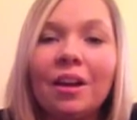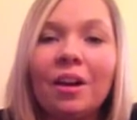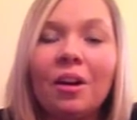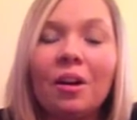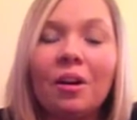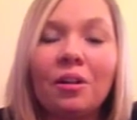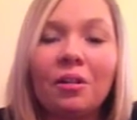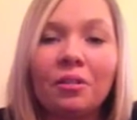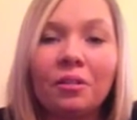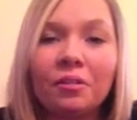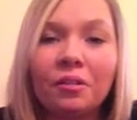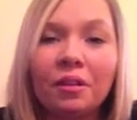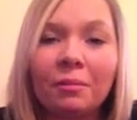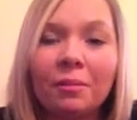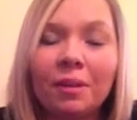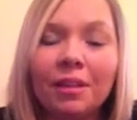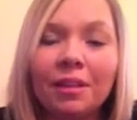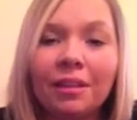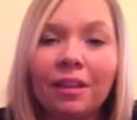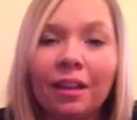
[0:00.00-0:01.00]
All throughout
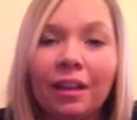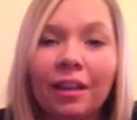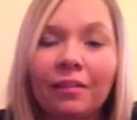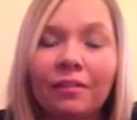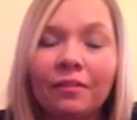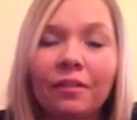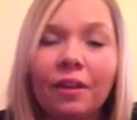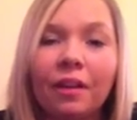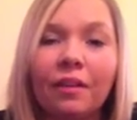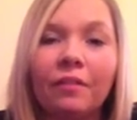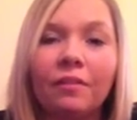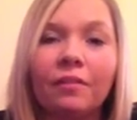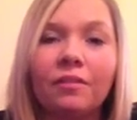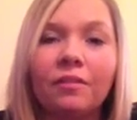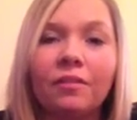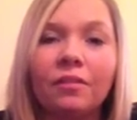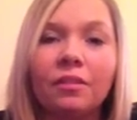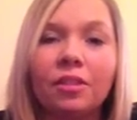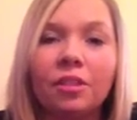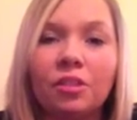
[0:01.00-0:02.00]
my life, I've
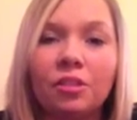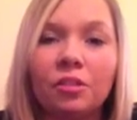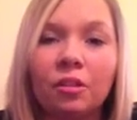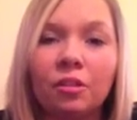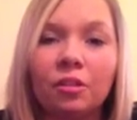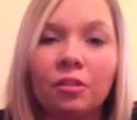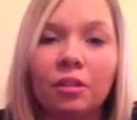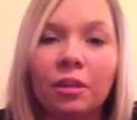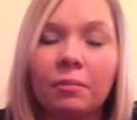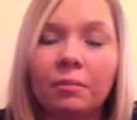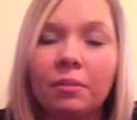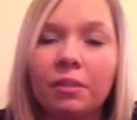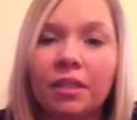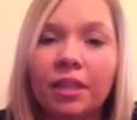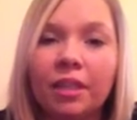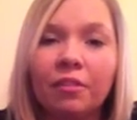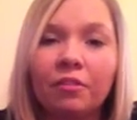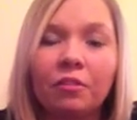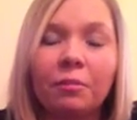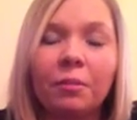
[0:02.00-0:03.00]
struggled up and
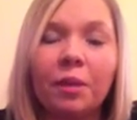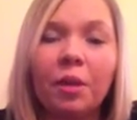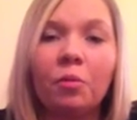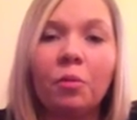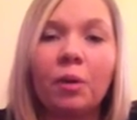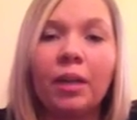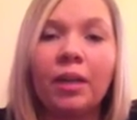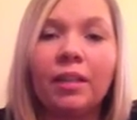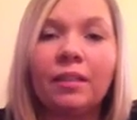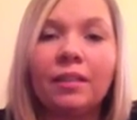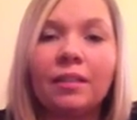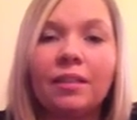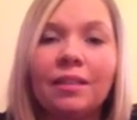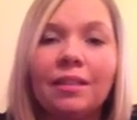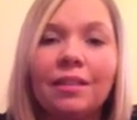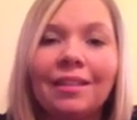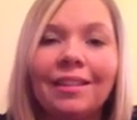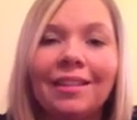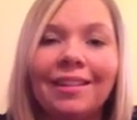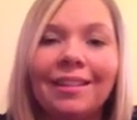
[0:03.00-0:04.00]
down with my weight.
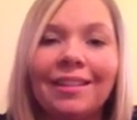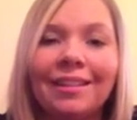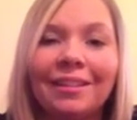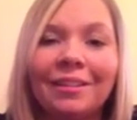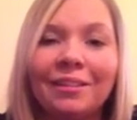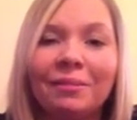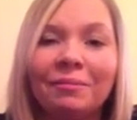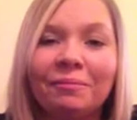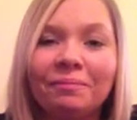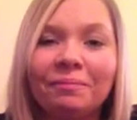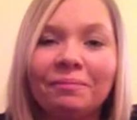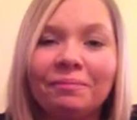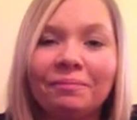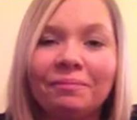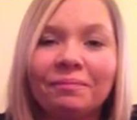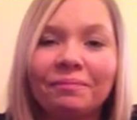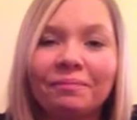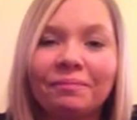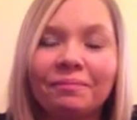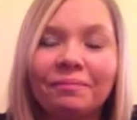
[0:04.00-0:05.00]

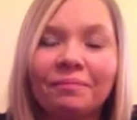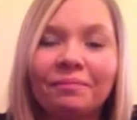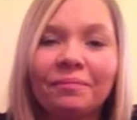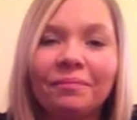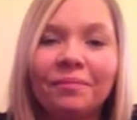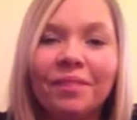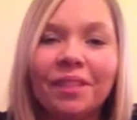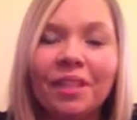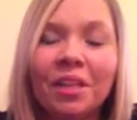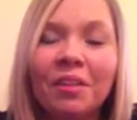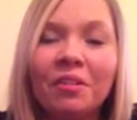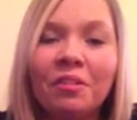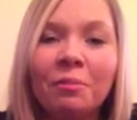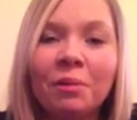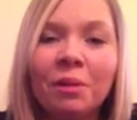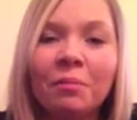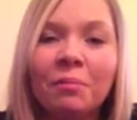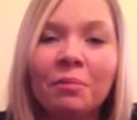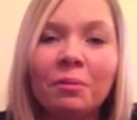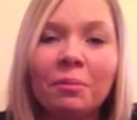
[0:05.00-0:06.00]
I
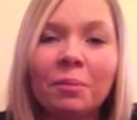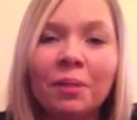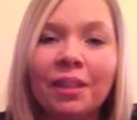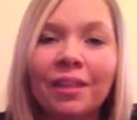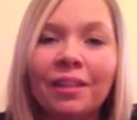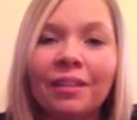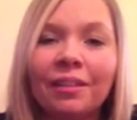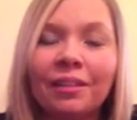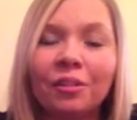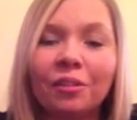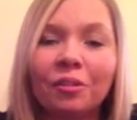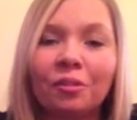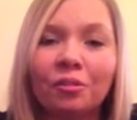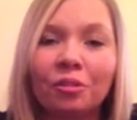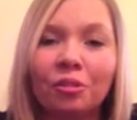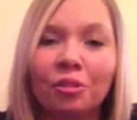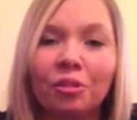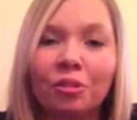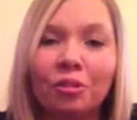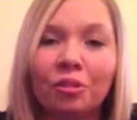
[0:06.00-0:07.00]
remember being a little
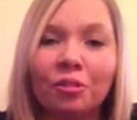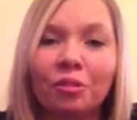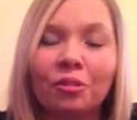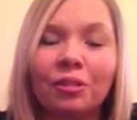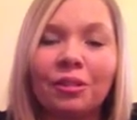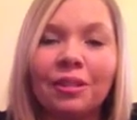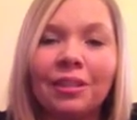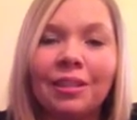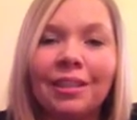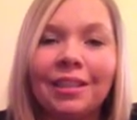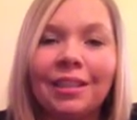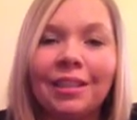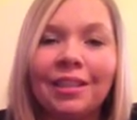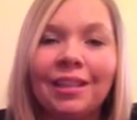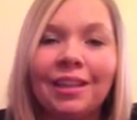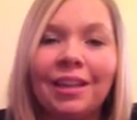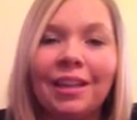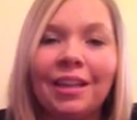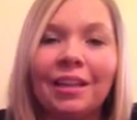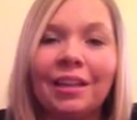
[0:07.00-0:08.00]
girl,
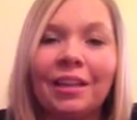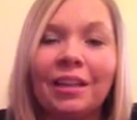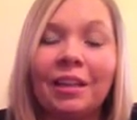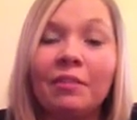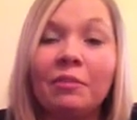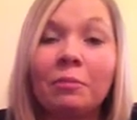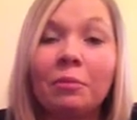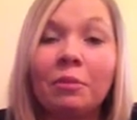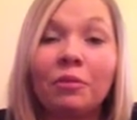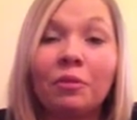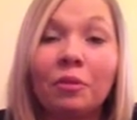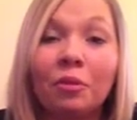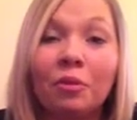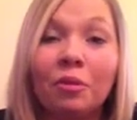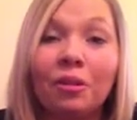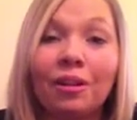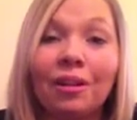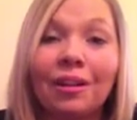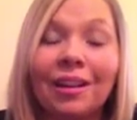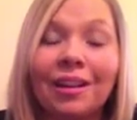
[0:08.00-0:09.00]
even
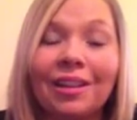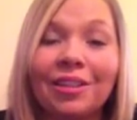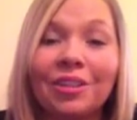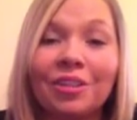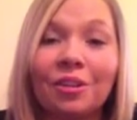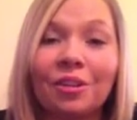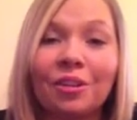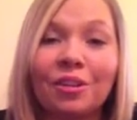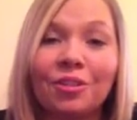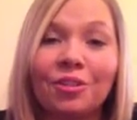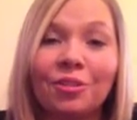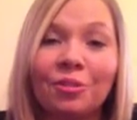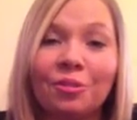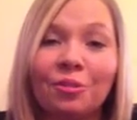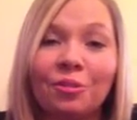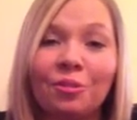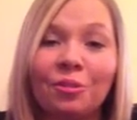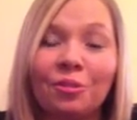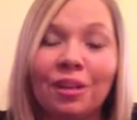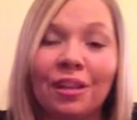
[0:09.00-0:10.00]
before I started
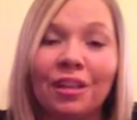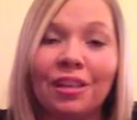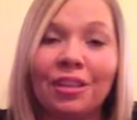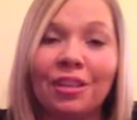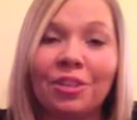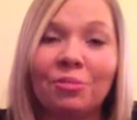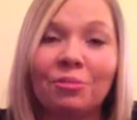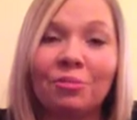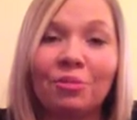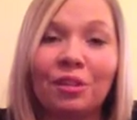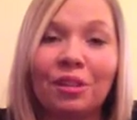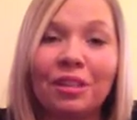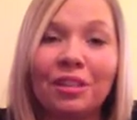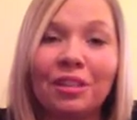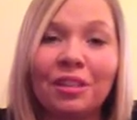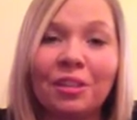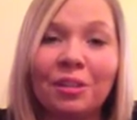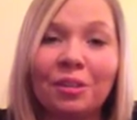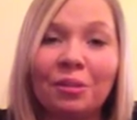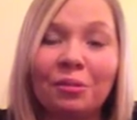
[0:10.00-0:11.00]
school, and I just wanted
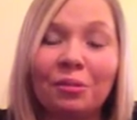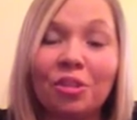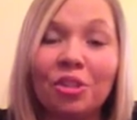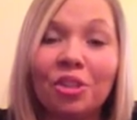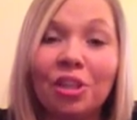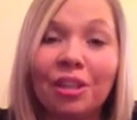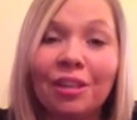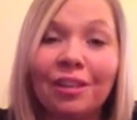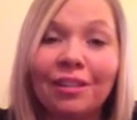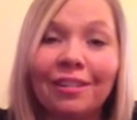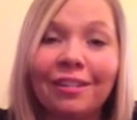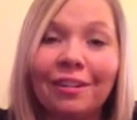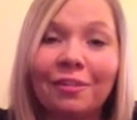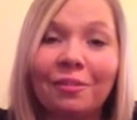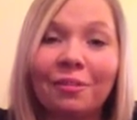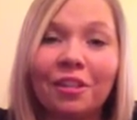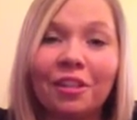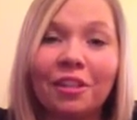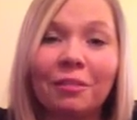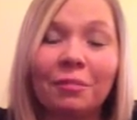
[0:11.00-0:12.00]
to cheer. I
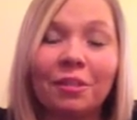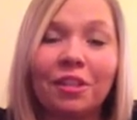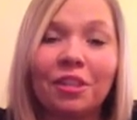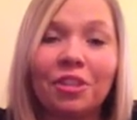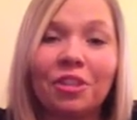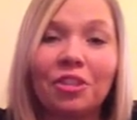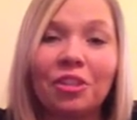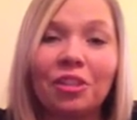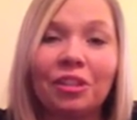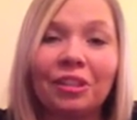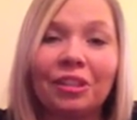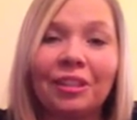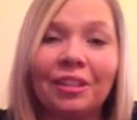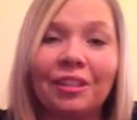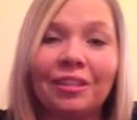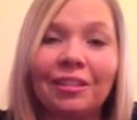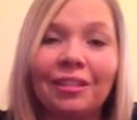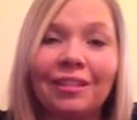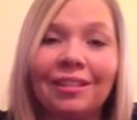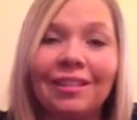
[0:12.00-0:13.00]
wanted to be a
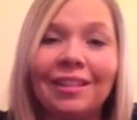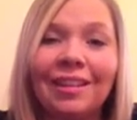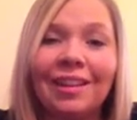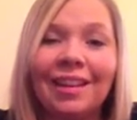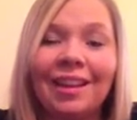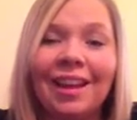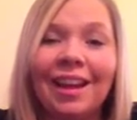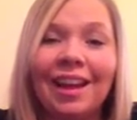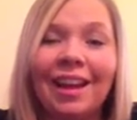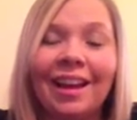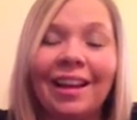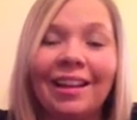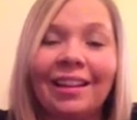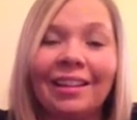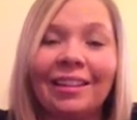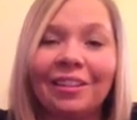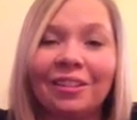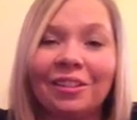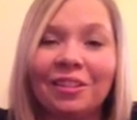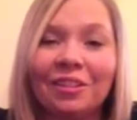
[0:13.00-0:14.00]
cheerleader. I
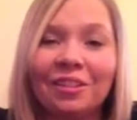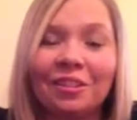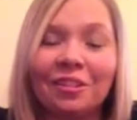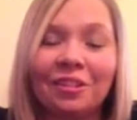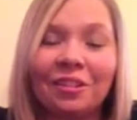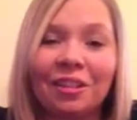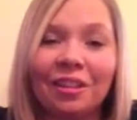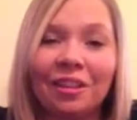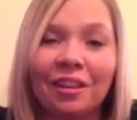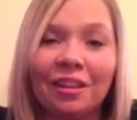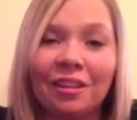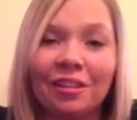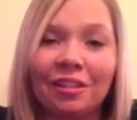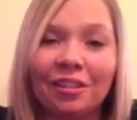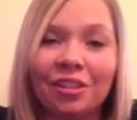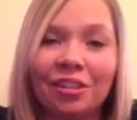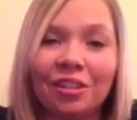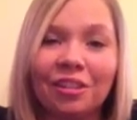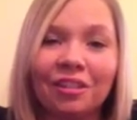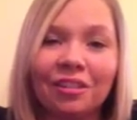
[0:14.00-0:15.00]
looked at all the other
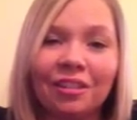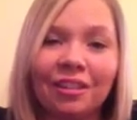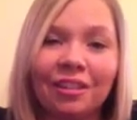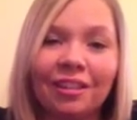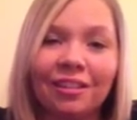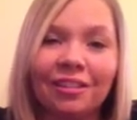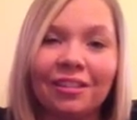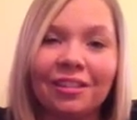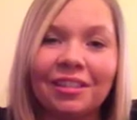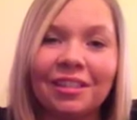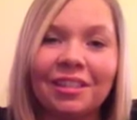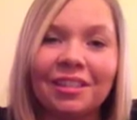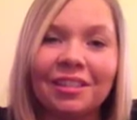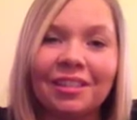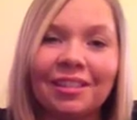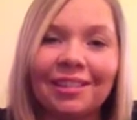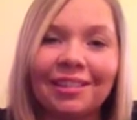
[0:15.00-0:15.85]
cheerleaders,